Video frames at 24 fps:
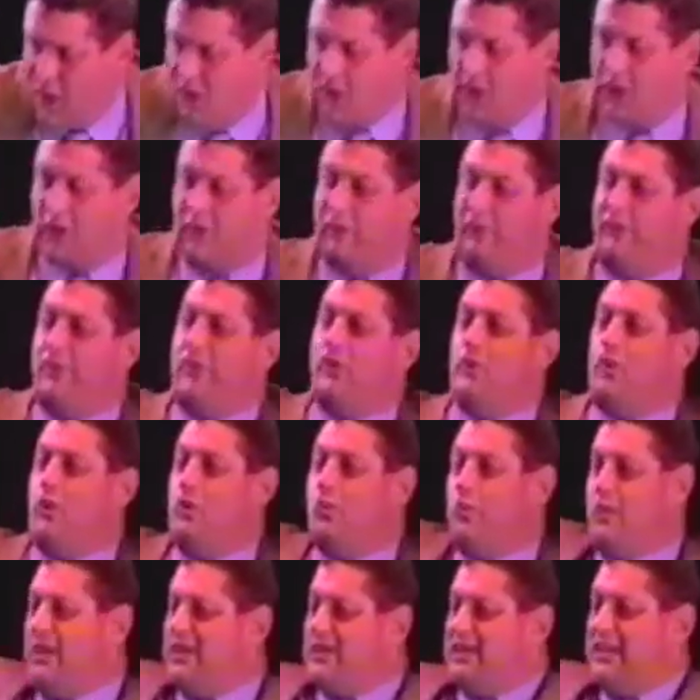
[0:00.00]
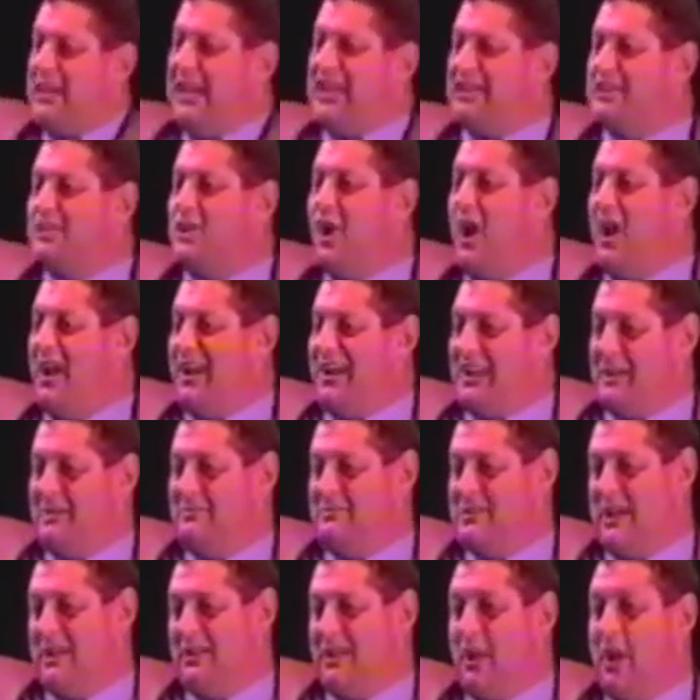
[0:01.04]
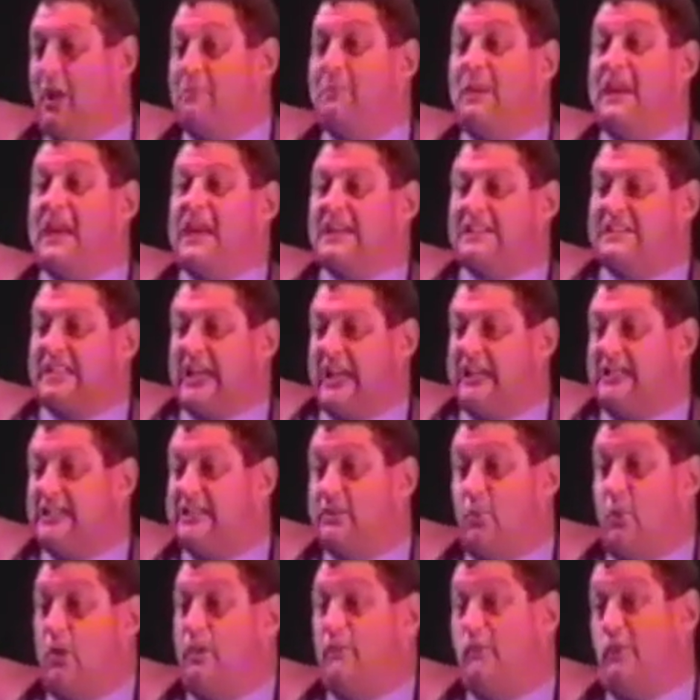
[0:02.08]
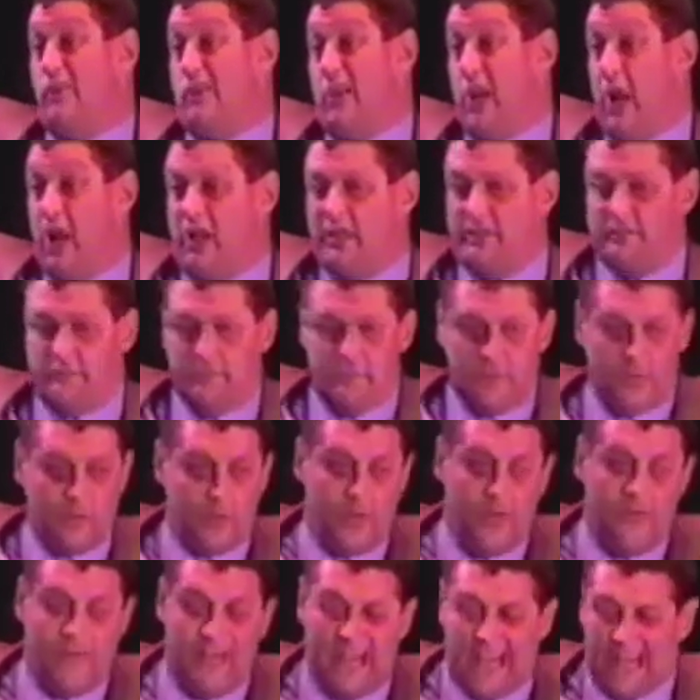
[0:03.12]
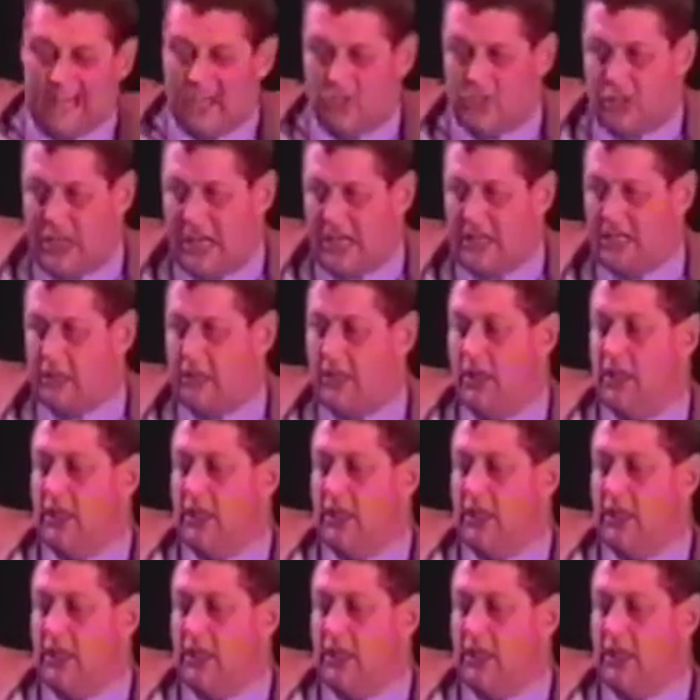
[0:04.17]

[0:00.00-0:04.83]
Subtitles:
You're going to feel good when this next guy comes out. Yeah, my next guest is a wonderful guy. We're going to have a lekker chat.